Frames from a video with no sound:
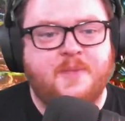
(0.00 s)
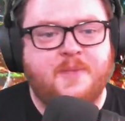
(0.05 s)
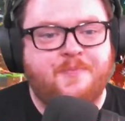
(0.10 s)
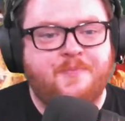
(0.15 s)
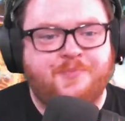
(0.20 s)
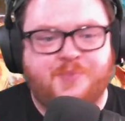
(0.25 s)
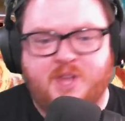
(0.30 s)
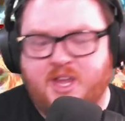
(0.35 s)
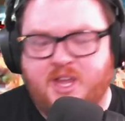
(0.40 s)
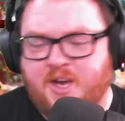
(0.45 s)

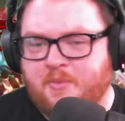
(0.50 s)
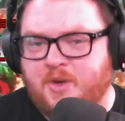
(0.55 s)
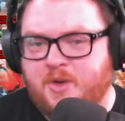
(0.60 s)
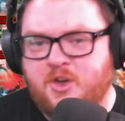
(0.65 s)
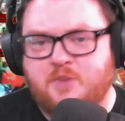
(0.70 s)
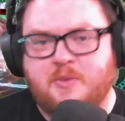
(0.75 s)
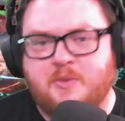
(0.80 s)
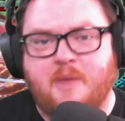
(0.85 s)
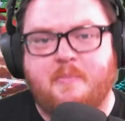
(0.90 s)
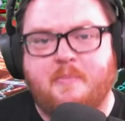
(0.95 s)
and I'm going
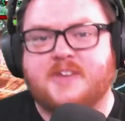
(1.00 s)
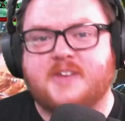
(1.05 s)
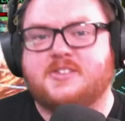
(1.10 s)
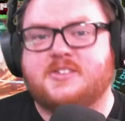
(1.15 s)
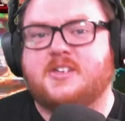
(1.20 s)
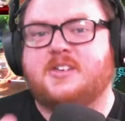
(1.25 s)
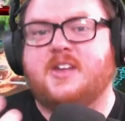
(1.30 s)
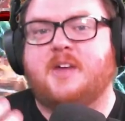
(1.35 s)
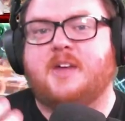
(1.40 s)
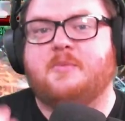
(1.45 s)
to do my best
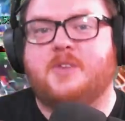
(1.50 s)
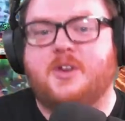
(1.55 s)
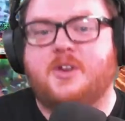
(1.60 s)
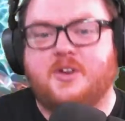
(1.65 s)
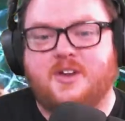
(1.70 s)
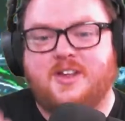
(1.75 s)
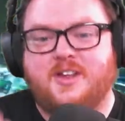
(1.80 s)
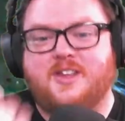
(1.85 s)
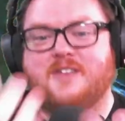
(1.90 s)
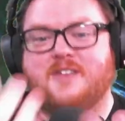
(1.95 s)
attempt here
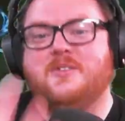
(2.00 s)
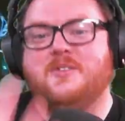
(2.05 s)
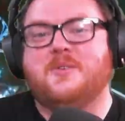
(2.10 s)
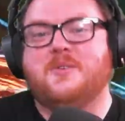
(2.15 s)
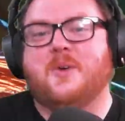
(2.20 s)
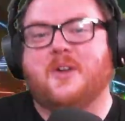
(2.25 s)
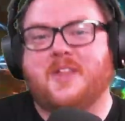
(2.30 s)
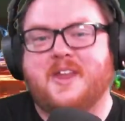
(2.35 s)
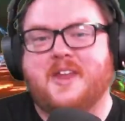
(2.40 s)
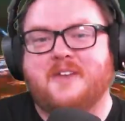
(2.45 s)
to give you
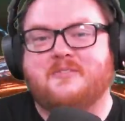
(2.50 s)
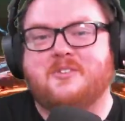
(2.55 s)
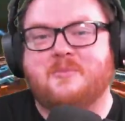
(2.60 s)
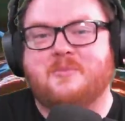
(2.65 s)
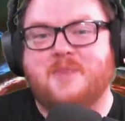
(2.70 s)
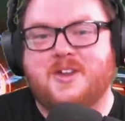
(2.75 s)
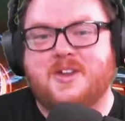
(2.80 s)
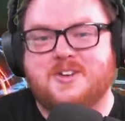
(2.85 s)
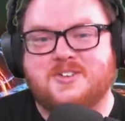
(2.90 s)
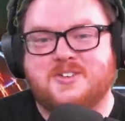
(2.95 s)
all that
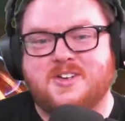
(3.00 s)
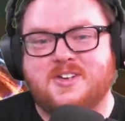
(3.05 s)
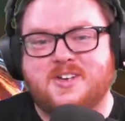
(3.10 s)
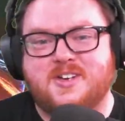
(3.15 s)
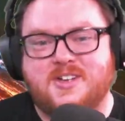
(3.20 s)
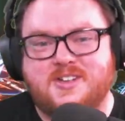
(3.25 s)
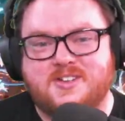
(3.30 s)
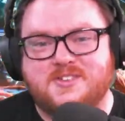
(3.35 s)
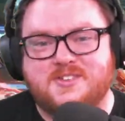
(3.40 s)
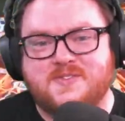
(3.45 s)
information
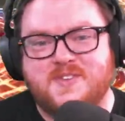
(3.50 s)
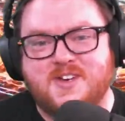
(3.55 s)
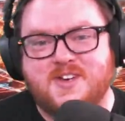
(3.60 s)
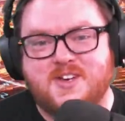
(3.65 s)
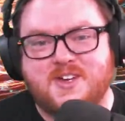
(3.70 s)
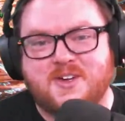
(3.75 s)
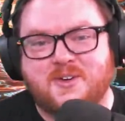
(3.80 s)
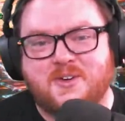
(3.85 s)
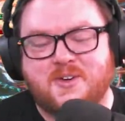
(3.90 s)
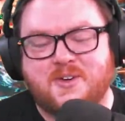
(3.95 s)
in this
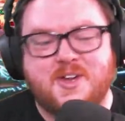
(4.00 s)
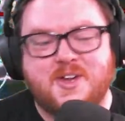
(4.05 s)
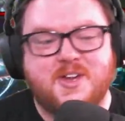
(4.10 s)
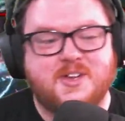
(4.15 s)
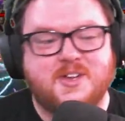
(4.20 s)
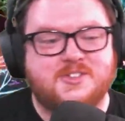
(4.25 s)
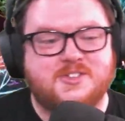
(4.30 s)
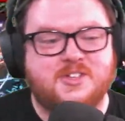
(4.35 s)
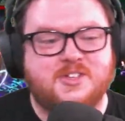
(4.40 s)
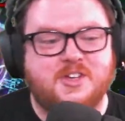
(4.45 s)
video
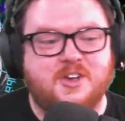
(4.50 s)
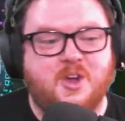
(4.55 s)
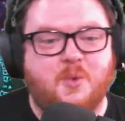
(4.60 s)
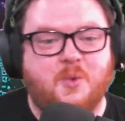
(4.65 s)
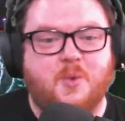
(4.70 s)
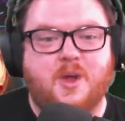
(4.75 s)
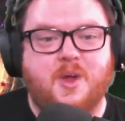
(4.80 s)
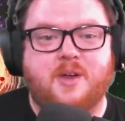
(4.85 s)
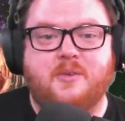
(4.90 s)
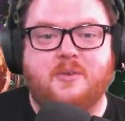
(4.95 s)
so you know
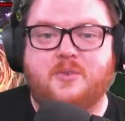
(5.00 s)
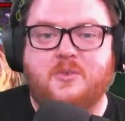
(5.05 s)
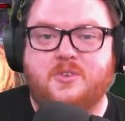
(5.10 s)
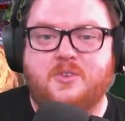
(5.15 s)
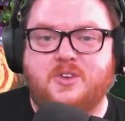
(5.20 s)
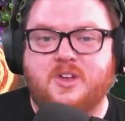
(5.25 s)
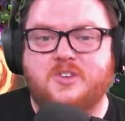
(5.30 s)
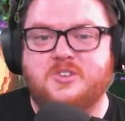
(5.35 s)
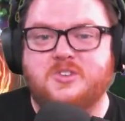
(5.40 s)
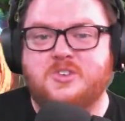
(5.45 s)
what
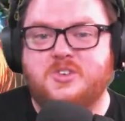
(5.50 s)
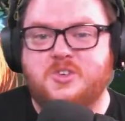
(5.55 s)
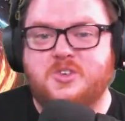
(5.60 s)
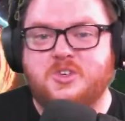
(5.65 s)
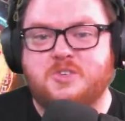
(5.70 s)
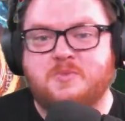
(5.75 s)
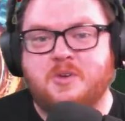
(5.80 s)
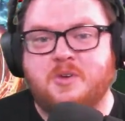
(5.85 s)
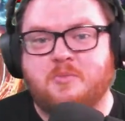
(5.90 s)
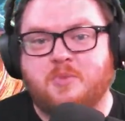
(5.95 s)
dungeons you
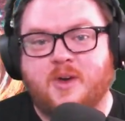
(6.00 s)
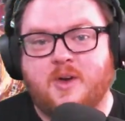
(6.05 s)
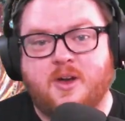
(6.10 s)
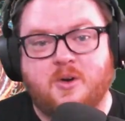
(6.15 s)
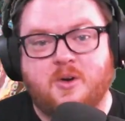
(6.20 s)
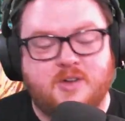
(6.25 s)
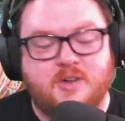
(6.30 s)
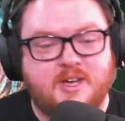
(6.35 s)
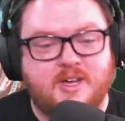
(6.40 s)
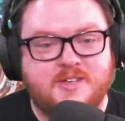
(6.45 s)
should be
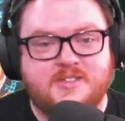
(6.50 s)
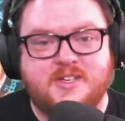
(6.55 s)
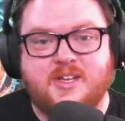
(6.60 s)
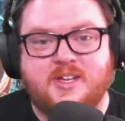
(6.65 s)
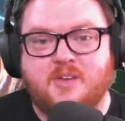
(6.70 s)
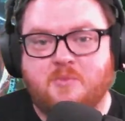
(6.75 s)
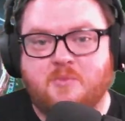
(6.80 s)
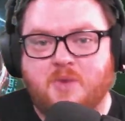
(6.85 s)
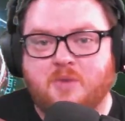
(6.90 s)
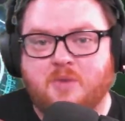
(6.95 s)
prioritizing
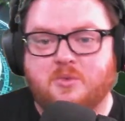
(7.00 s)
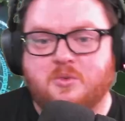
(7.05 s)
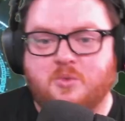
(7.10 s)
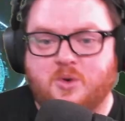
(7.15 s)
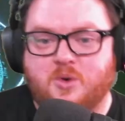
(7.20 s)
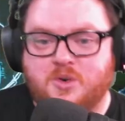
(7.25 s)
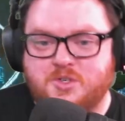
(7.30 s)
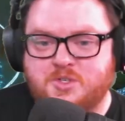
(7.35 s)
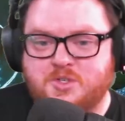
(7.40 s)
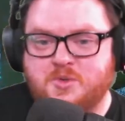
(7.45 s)
and what
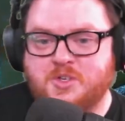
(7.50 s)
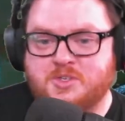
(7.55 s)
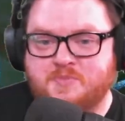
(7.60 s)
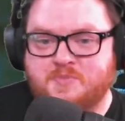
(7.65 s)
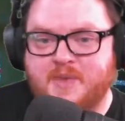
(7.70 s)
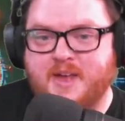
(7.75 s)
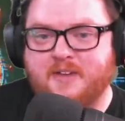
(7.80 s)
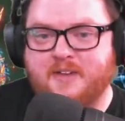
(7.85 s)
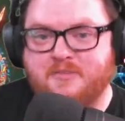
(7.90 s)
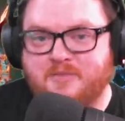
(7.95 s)
rewards to
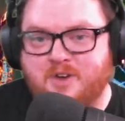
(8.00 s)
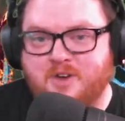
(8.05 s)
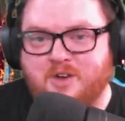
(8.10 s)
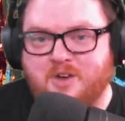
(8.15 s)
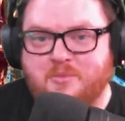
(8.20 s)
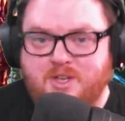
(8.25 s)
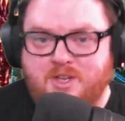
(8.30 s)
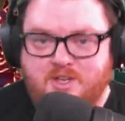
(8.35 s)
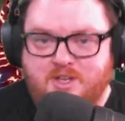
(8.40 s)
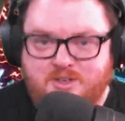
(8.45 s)
expect from
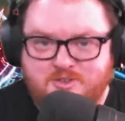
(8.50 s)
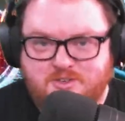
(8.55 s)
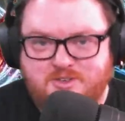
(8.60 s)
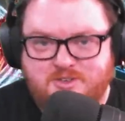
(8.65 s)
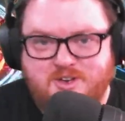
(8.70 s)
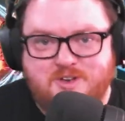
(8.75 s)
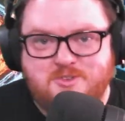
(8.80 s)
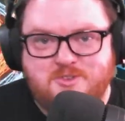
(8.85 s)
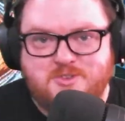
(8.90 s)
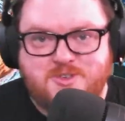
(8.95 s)
each
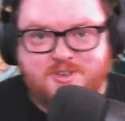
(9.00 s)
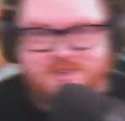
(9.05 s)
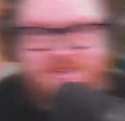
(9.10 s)
dungeon.